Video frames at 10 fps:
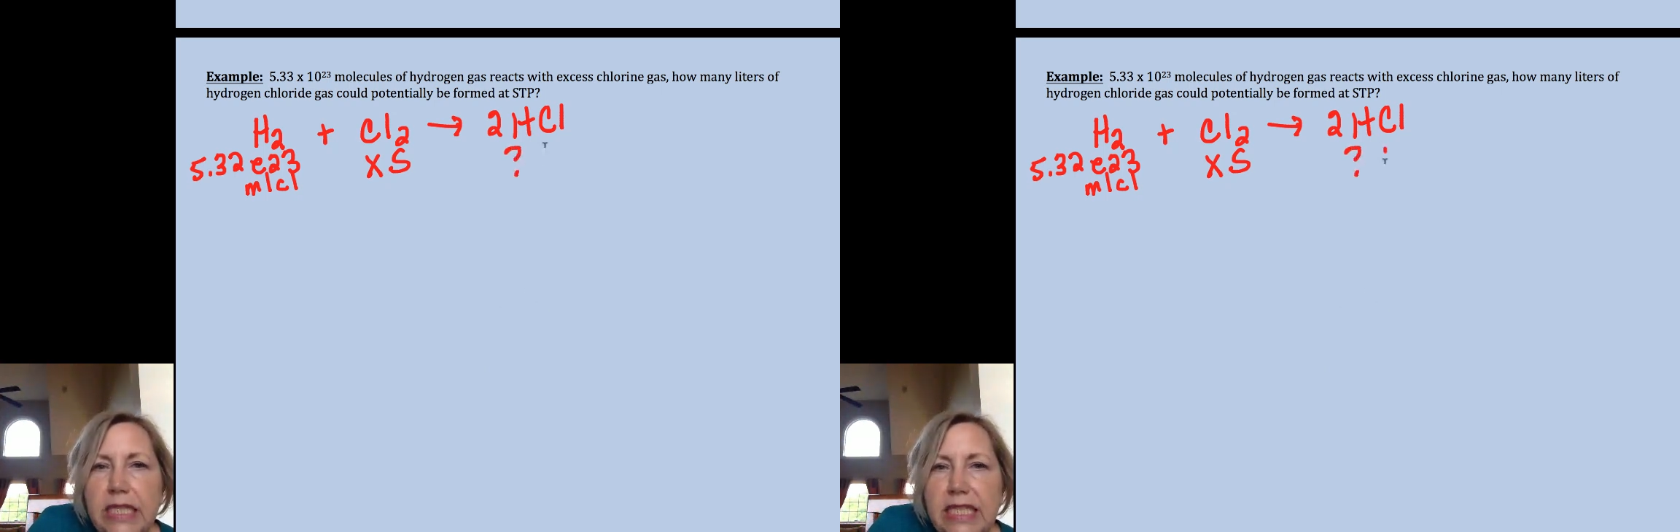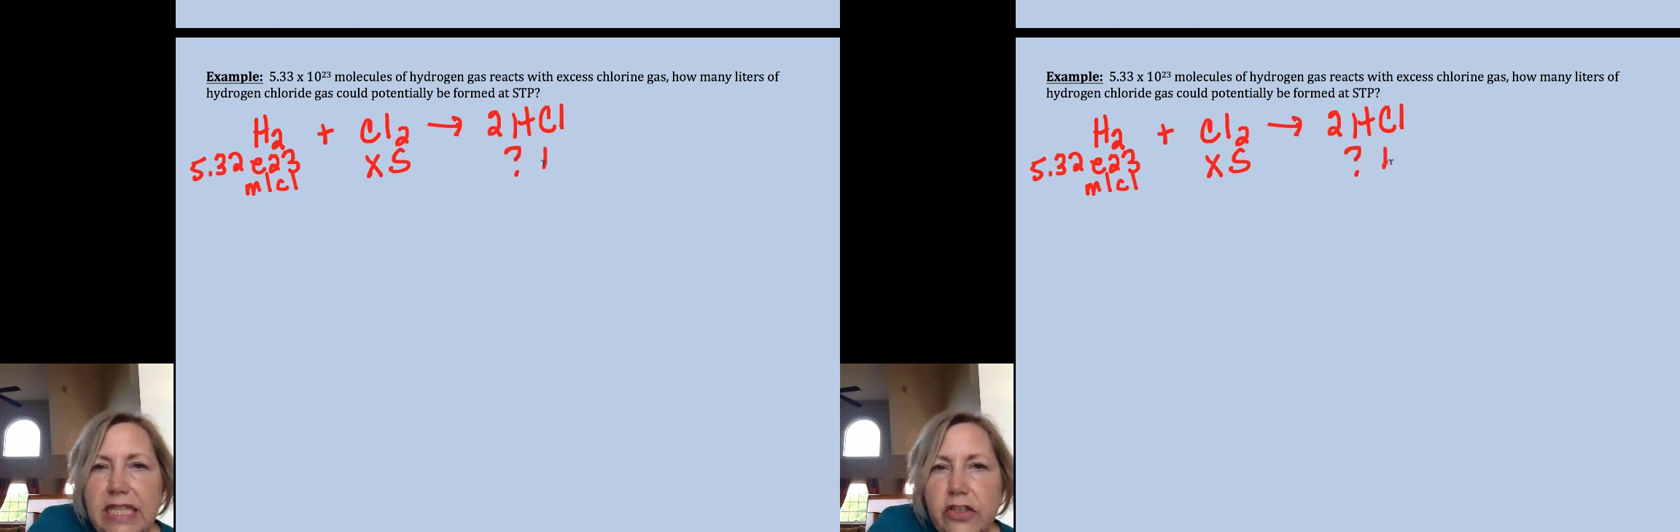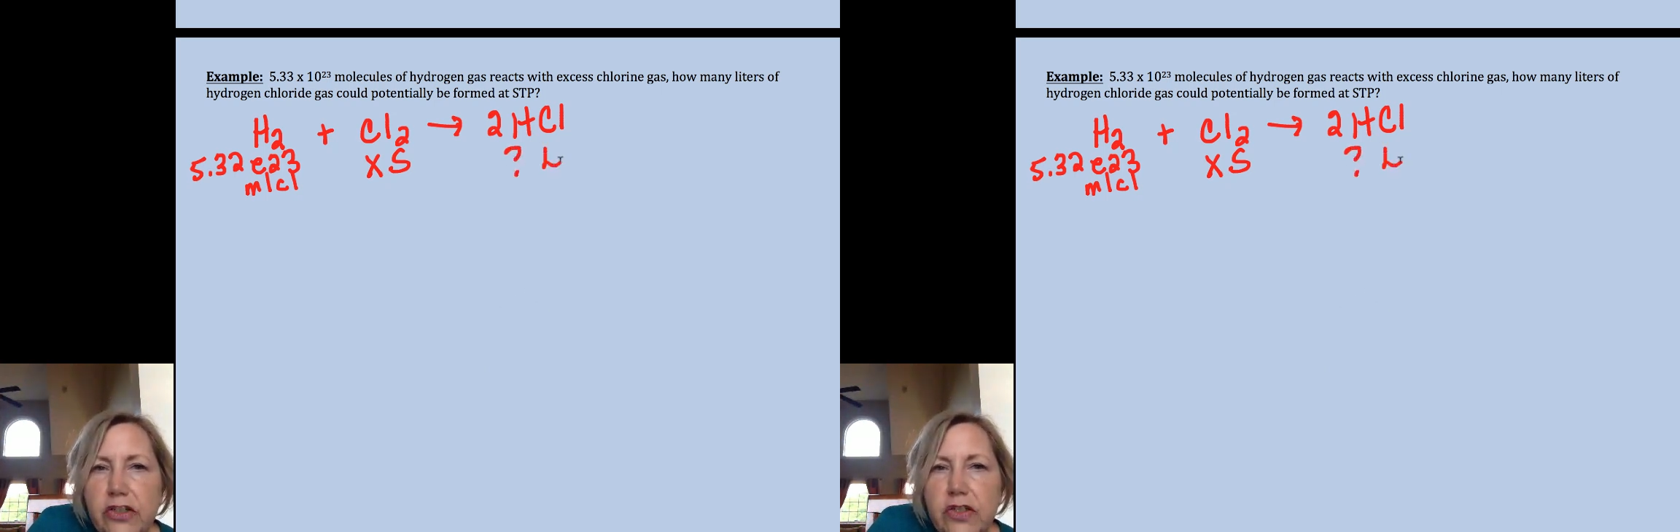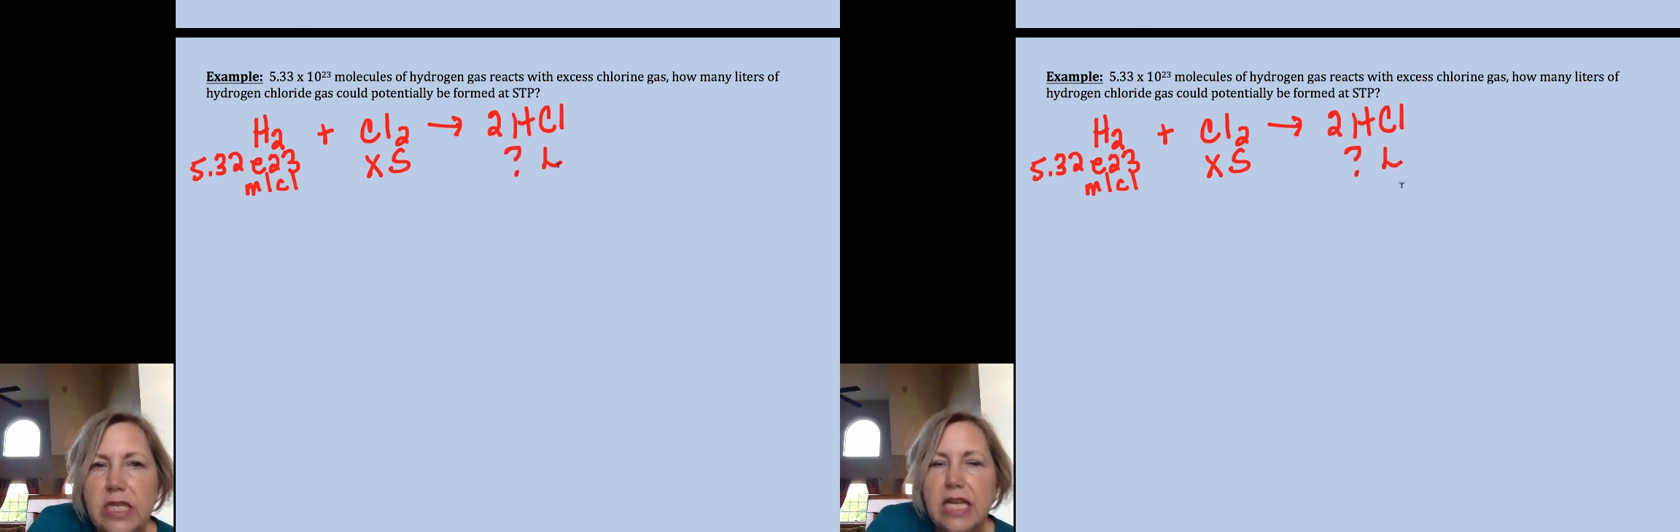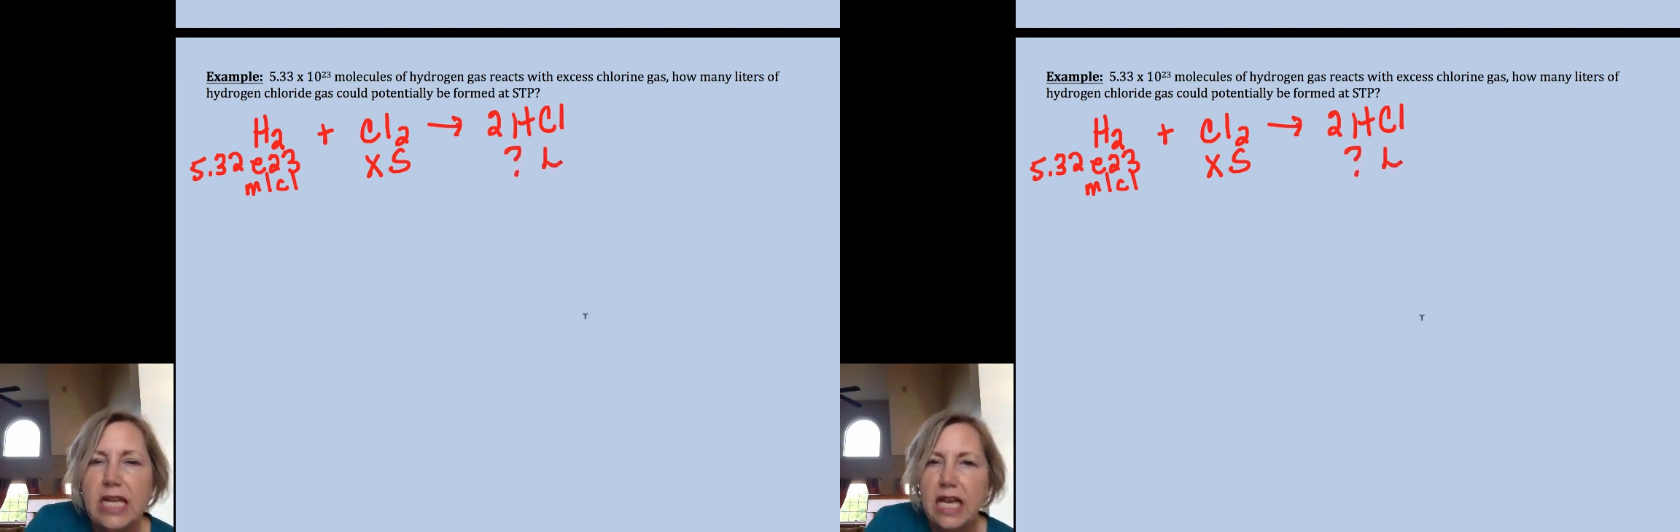
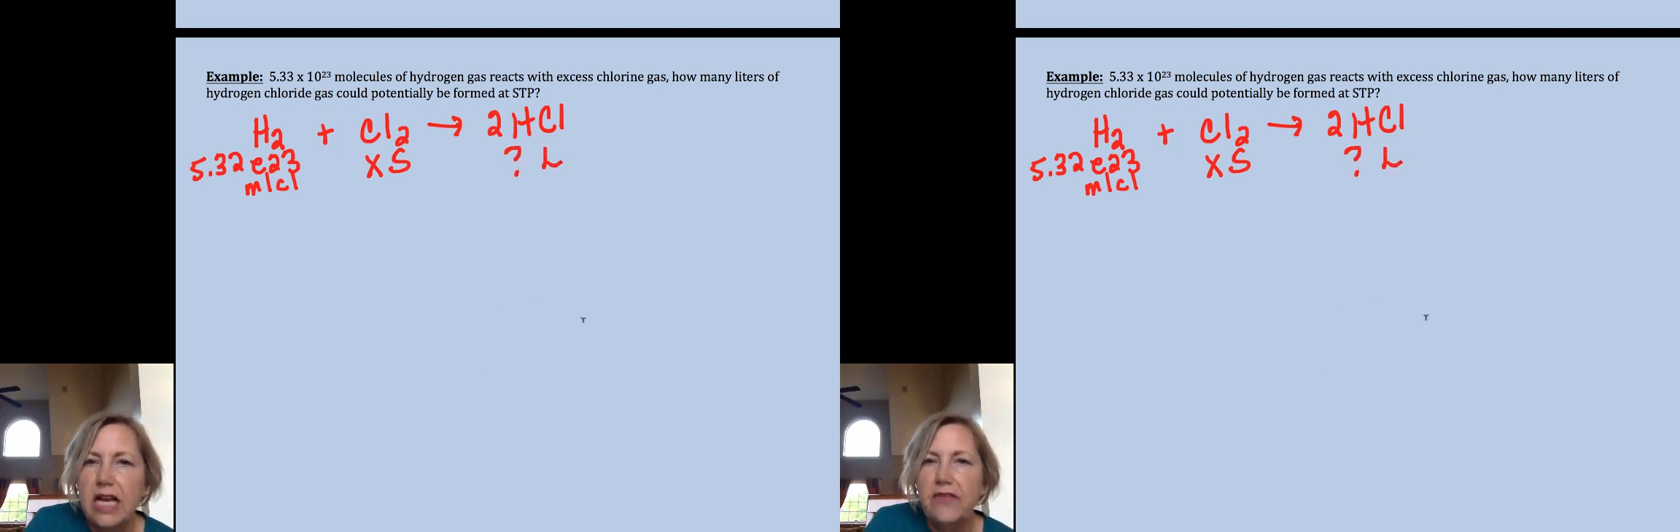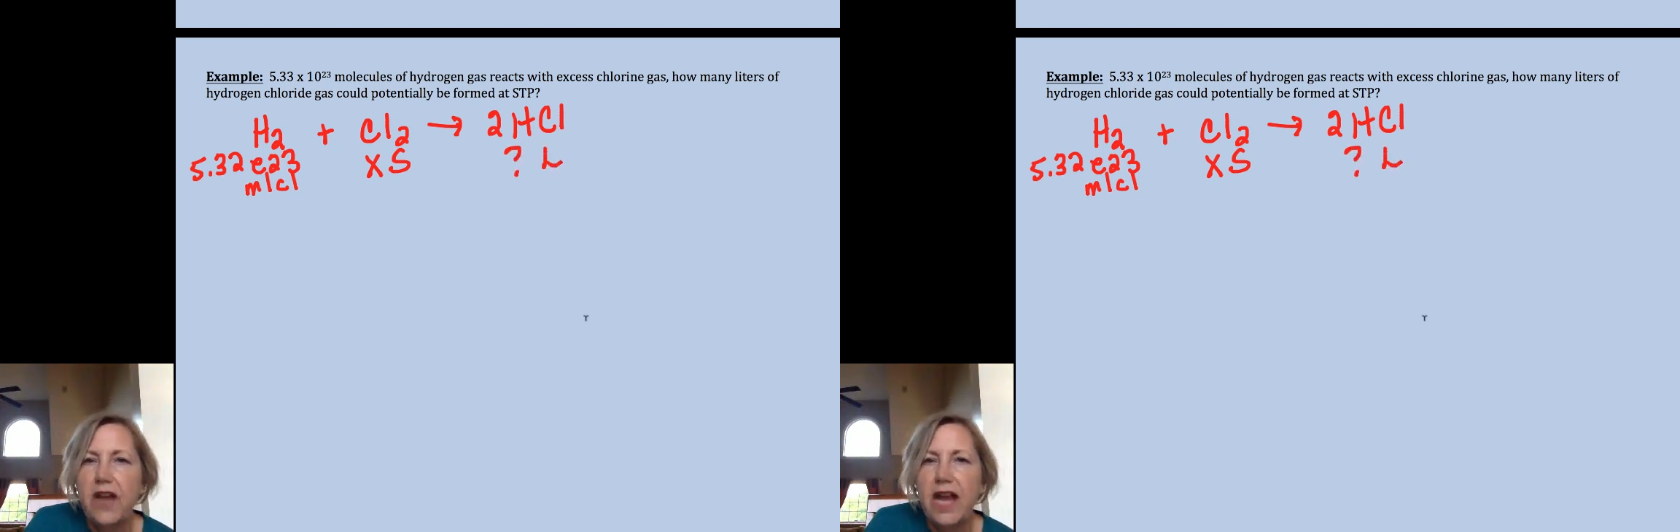liters of